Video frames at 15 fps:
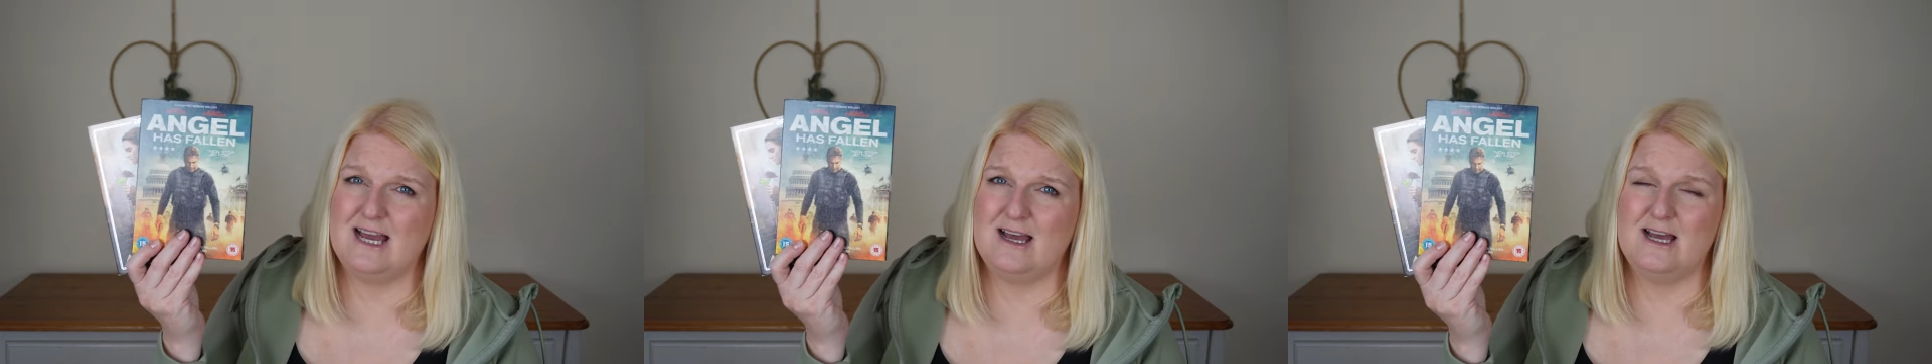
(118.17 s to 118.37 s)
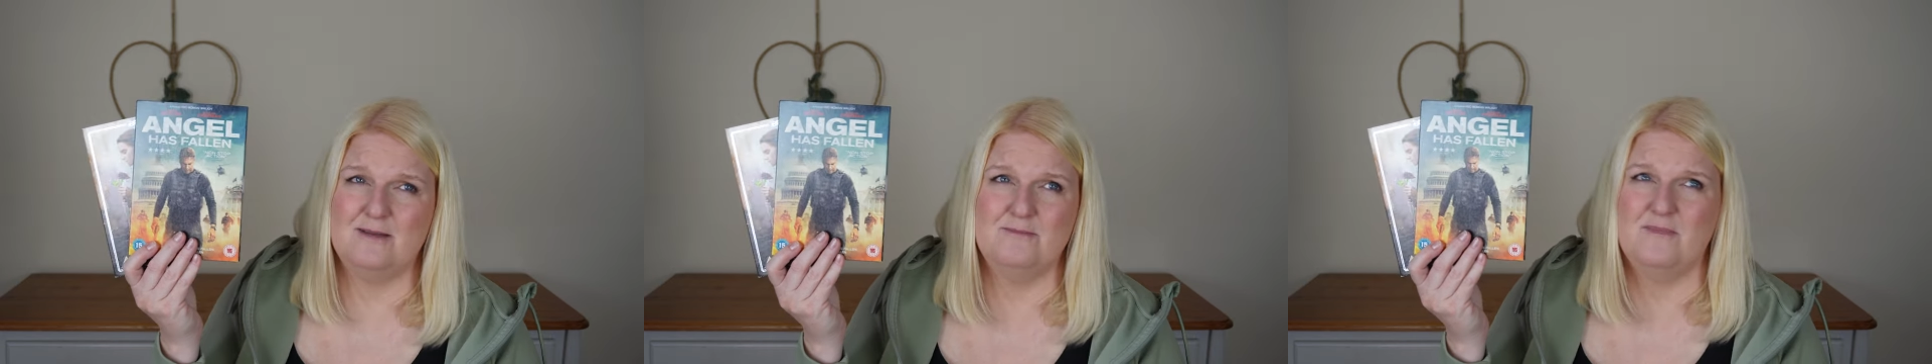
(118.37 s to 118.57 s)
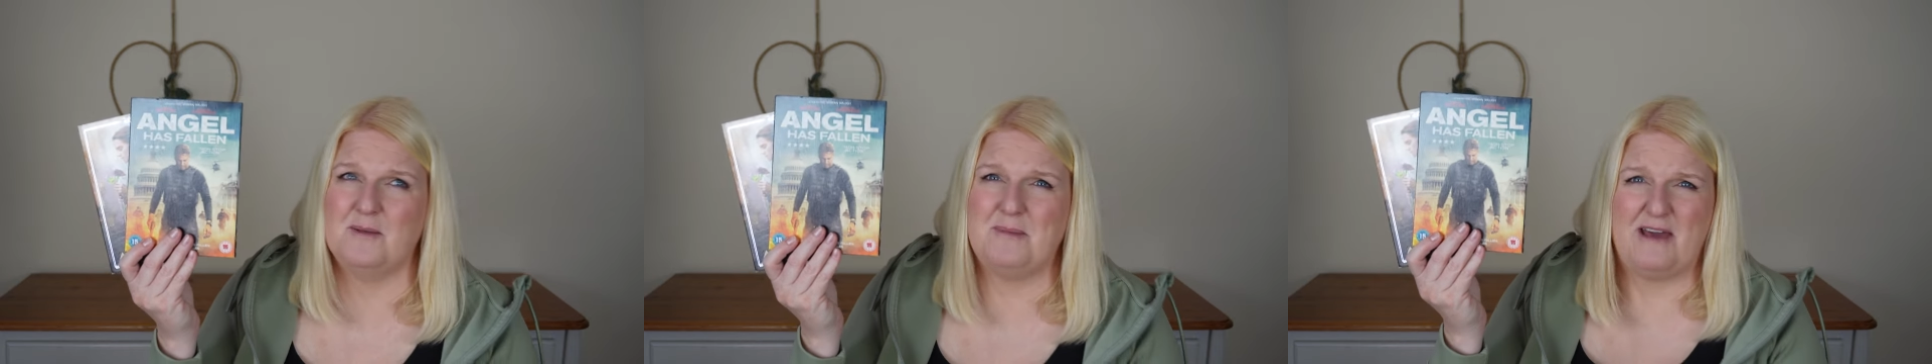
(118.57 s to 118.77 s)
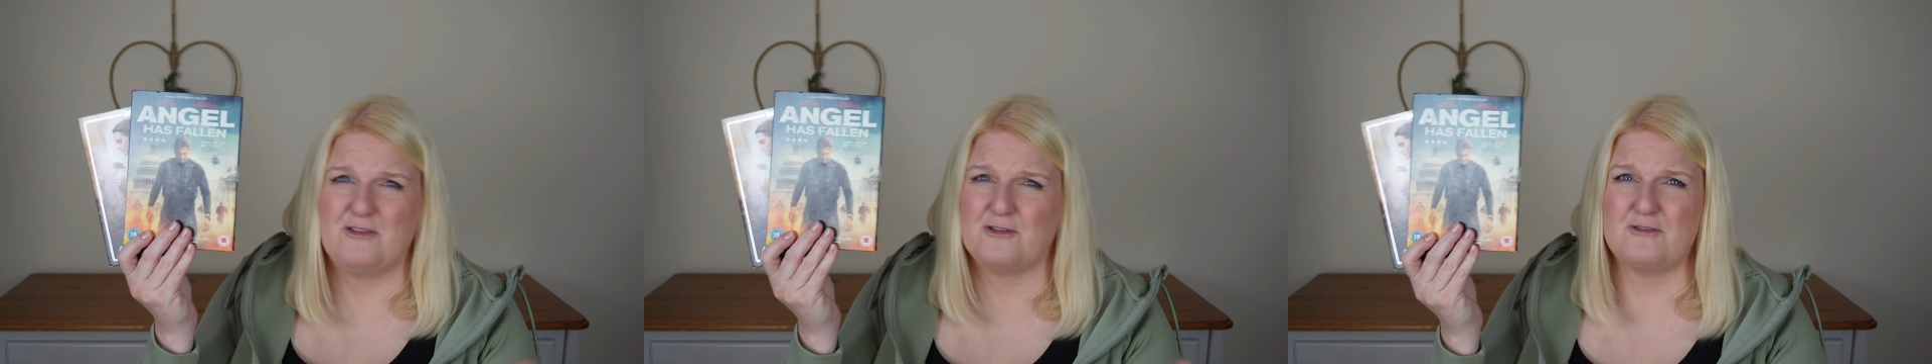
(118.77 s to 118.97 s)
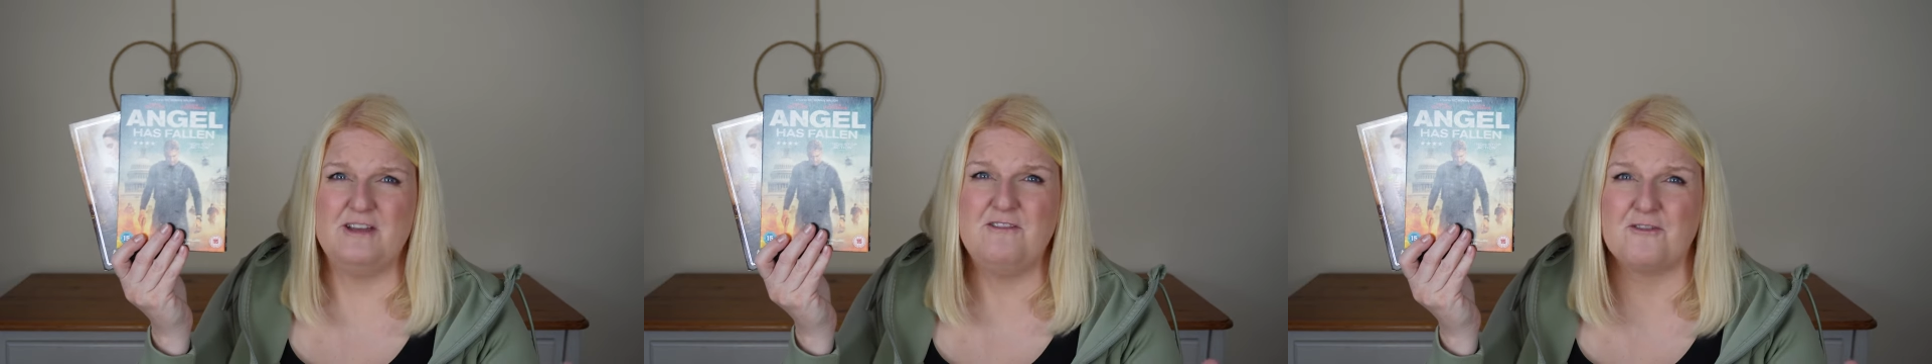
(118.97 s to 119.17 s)

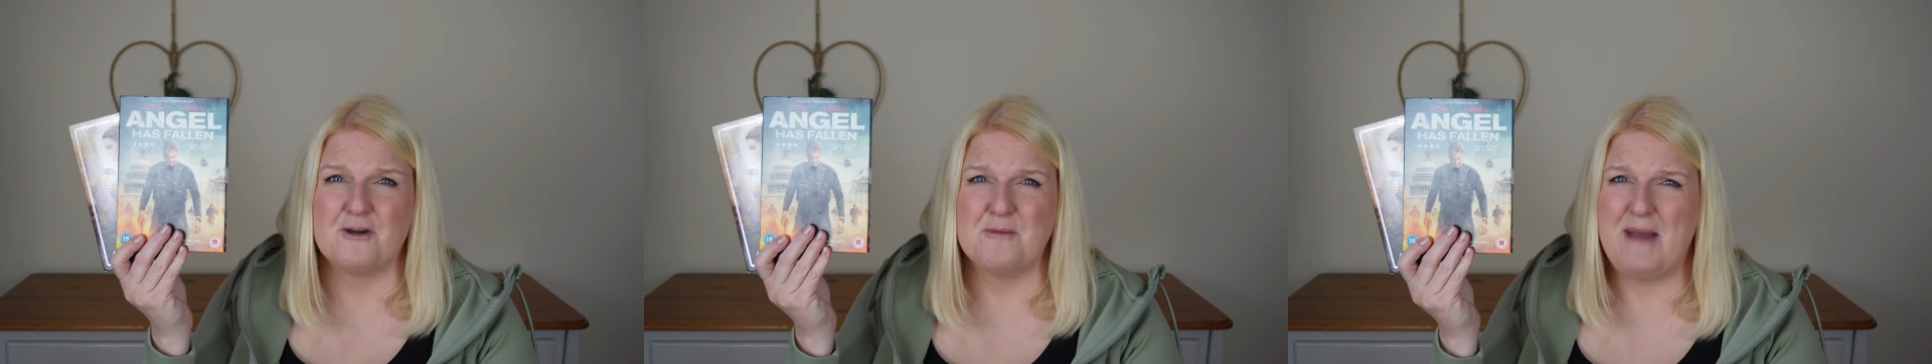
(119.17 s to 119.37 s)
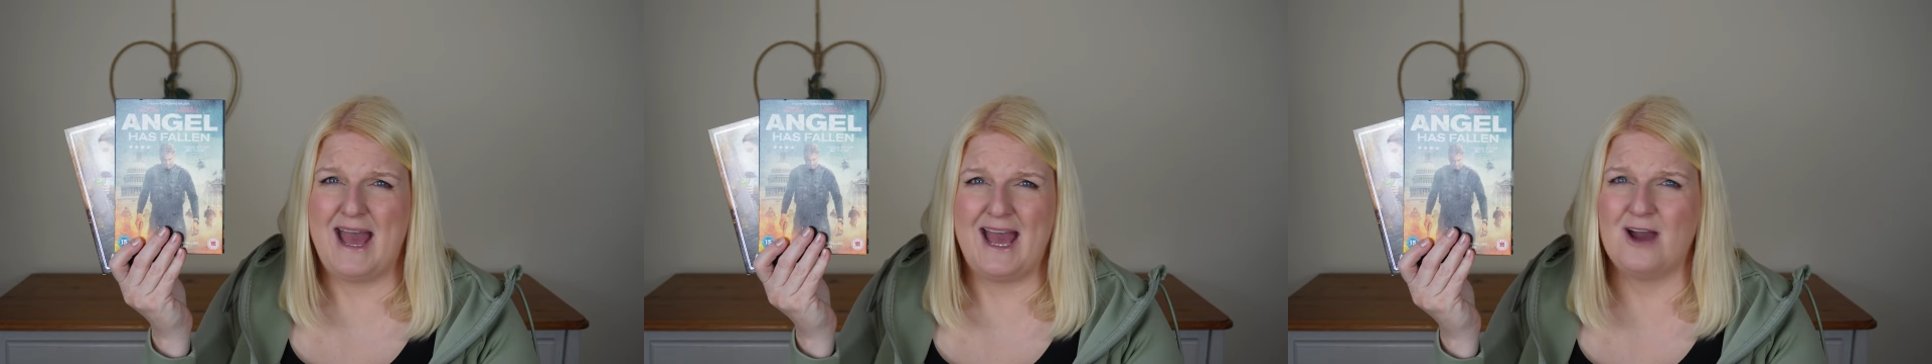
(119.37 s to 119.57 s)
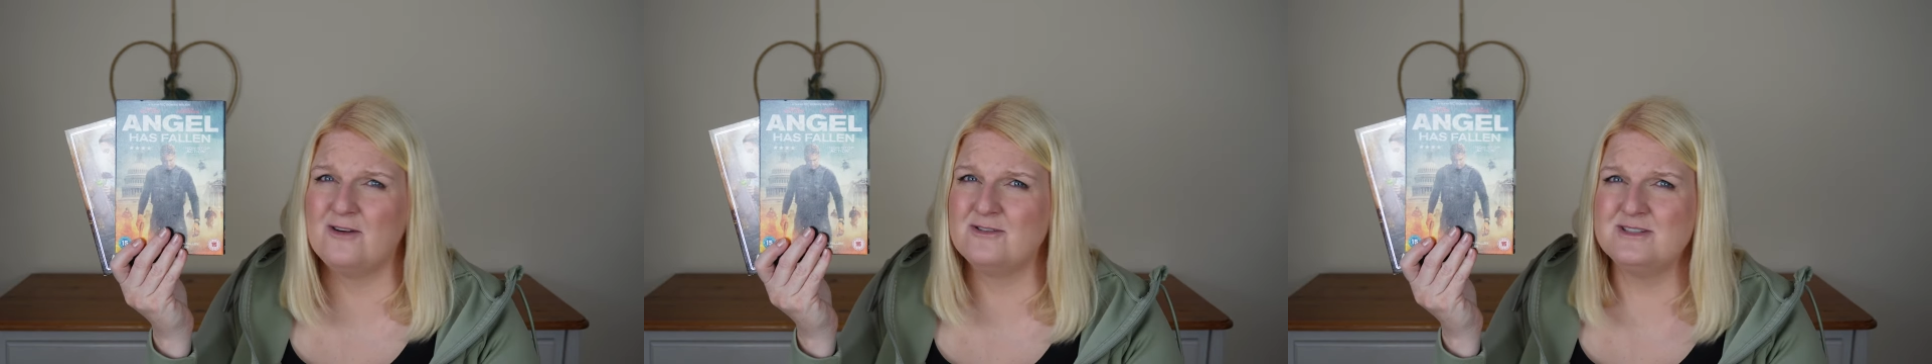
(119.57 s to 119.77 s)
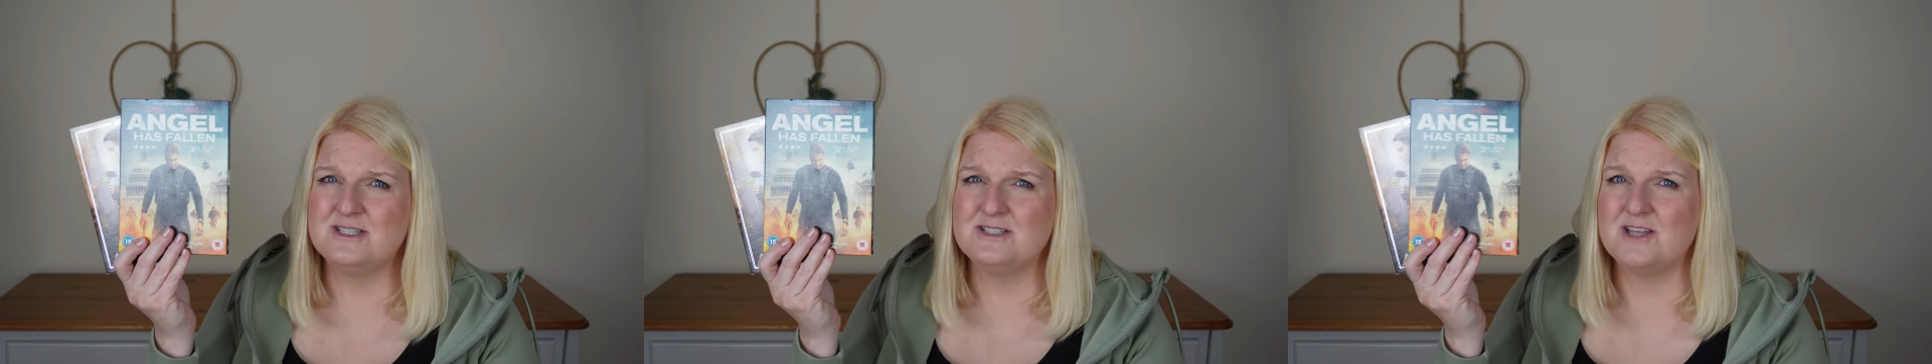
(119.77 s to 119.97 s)
about £3 for £1,